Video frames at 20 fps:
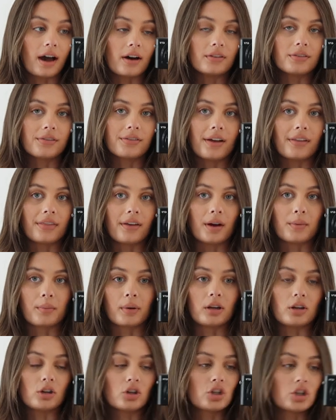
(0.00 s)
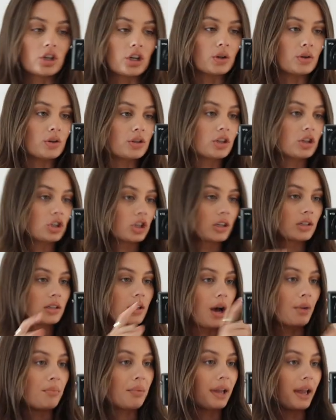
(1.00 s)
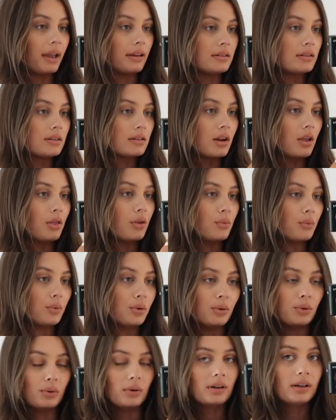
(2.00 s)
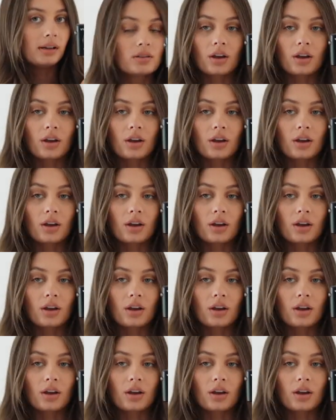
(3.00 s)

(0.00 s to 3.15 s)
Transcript: outfit that I'm going to shoot just up against the wall.